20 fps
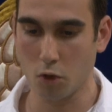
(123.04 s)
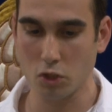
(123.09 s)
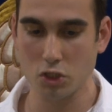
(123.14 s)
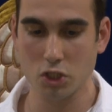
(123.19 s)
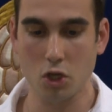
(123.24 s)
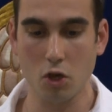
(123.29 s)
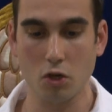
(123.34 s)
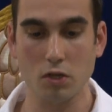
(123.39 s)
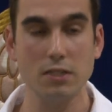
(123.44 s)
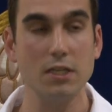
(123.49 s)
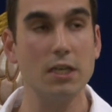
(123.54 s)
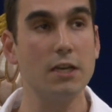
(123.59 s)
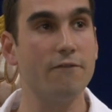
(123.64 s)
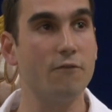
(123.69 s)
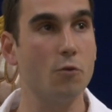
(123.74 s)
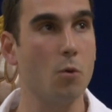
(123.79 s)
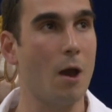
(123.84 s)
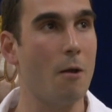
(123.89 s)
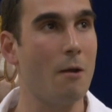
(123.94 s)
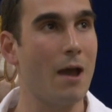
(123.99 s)
what God did
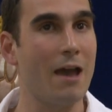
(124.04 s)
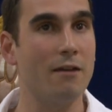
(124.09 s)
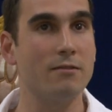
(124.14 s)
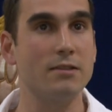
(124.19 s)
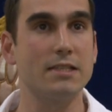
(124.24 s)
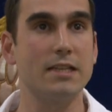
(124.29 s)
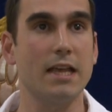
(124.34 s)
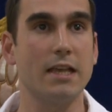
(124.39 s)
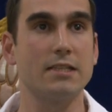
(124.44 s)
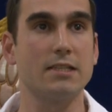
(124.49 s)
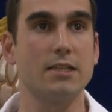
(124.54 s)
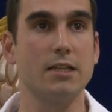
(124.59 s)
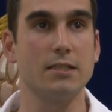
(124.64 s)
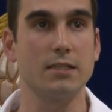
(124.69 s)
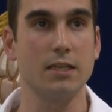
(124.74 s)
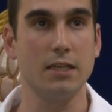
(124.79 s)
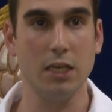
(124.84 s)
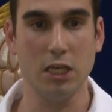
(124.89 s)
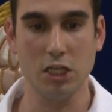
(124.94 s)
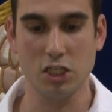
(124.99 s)
for our
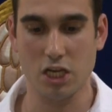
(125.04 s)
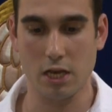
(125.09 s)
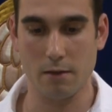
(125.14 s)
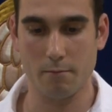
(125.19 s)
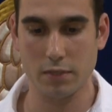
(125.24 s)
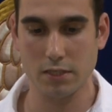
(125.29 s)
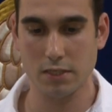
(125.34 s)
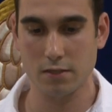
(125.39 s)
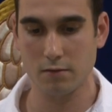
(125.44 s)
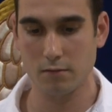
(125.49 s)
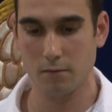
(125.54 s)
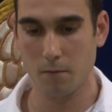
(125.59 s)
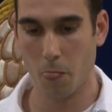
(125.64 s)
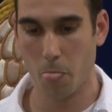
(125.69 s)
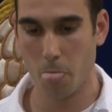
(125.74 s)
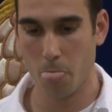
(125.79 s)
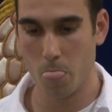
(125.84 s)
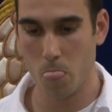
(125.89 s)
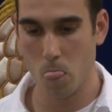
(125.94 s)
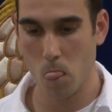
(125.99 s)
ancestors in Egypt.
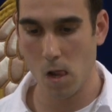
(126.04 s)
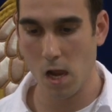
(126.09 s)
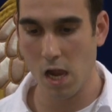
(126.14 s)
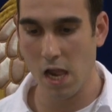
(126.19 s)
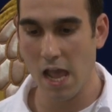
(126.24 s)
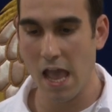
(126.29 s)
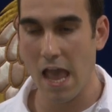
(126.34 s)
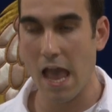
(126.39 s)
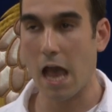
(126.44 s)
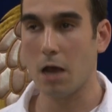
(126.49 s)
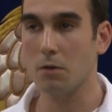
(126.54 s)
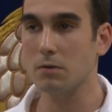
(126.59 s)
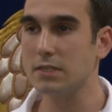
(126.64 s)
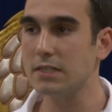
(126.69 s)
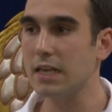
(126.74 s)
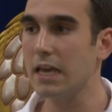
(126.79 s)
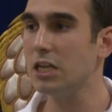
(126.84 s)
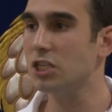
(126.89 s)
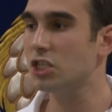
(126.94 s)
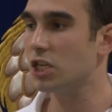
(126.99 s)
Our
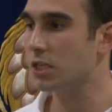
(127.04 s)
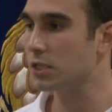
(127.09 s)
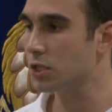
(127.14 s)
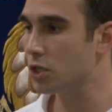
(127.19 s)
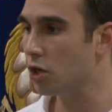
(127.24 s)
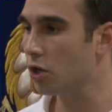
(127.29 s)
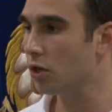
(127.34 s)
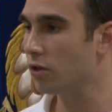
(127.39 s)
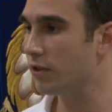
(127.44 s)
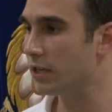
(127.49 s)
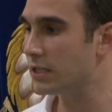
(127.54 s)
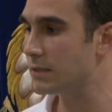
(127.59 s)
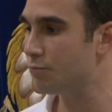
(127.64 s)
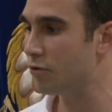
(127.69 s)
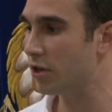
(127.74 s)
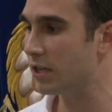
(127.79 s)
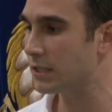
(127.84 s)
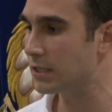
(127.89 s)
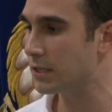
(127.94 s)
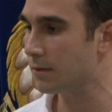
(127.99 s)
sages took this
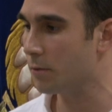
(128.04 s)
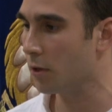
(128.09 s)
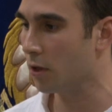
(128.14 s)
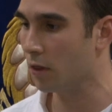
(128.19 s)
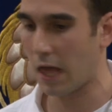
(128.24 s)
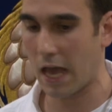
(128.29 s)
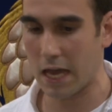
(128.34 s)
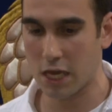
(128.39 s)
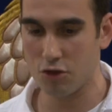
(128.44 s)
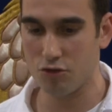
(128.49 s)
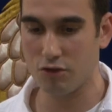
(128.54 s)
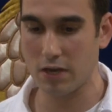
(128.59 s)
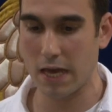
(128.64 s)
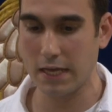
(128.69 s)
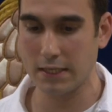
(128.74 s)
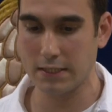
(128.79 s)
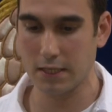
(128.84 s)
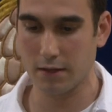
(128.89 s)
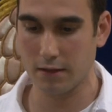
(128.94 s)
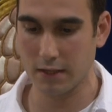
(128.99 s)
principle and
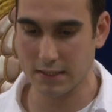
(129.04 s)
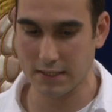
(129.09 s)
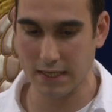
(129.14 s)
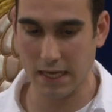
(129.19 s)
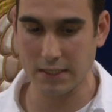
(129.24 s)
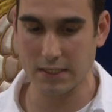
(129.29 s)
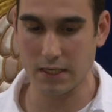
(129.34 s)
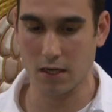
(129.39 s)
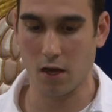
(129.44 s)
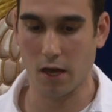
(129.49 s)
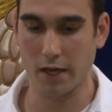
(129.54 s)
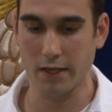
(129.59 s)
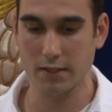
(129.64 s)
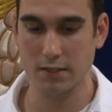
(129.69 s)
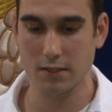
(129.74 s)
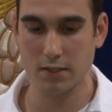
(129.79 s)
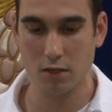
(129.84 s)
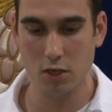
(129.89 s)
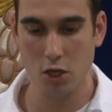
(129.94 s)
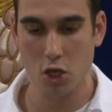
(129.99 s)
created the Seder
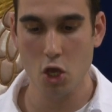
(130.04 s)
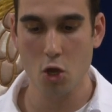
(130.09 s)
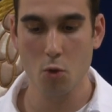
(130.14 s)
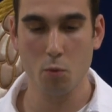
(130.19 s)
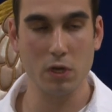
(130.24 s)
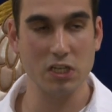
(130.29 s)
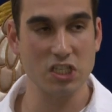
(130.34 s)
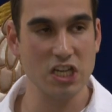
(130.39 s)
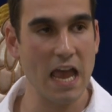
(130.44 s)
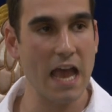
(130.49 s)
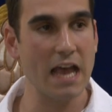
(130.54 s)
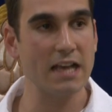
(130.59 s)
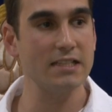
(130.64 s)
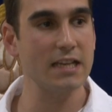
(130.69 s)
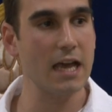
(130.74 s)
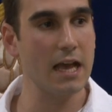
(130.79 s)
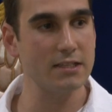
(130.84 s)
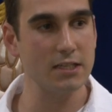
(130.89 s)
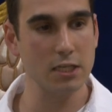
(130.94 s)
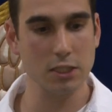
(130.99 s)
night, which has
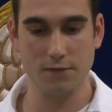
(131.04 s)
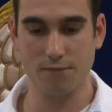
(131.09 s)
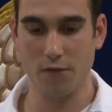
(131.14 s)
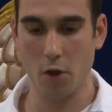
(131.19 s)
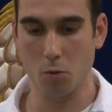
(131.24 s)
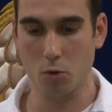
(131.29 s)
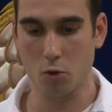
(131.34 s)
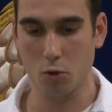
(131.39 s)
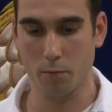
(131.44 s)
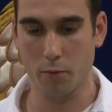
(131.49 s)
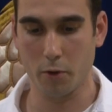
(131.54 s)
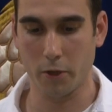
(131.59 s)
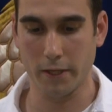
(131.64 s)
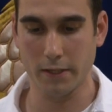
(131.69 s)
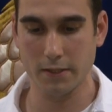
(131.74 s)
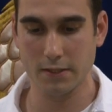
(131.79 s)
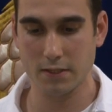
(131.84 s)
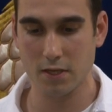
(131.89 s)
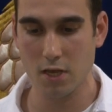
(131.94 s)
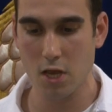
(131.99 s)
as its focal
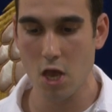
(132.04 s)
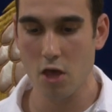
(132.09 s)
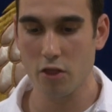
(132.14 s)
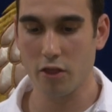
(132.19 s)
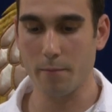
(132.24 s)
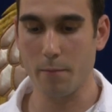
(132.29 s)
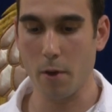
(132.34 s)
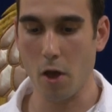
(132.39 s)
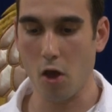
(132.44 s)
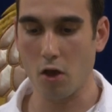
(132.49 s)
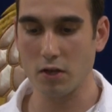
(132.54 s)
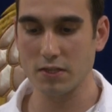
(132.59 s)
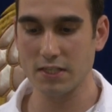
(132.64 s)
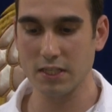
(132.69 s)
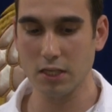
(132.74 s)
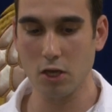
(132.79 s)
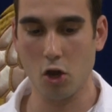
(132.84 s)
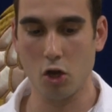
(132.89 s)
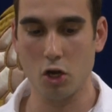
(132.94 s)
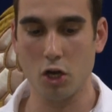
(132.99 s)
point the
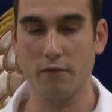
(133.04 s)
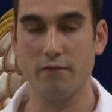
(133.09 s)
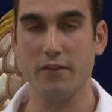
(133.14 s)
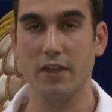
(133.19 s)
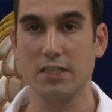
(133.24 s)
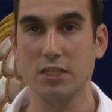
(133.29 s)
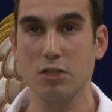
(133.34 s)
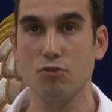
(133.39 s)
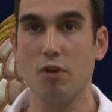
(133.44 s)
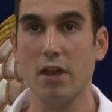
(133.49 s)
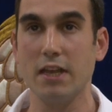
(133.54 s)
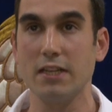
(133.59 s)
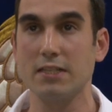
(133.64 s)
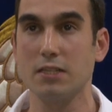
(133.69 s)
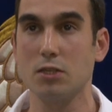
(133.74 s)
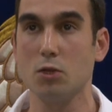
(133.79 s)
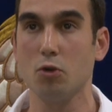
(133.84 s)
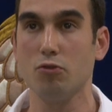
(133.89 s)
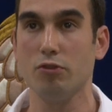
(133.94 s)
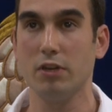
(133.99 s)
passing on of this great
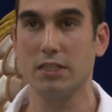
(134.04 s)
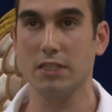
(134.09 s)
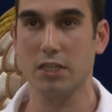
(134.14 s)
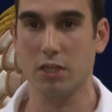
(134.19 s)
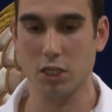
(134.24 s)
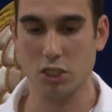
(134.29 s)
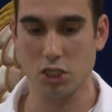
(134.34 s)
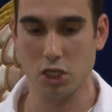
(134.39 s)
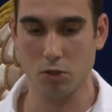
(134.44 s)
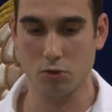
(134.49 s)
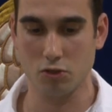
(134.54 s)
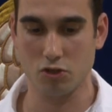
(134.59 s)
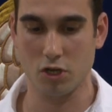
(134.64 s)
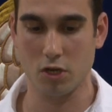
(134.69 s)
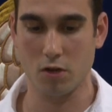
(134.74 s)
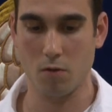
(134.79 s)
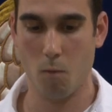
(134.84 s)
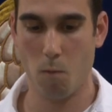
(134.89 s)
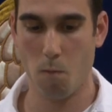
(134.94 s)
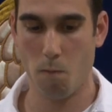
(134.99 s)
story to their
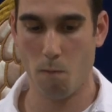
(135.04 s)
children.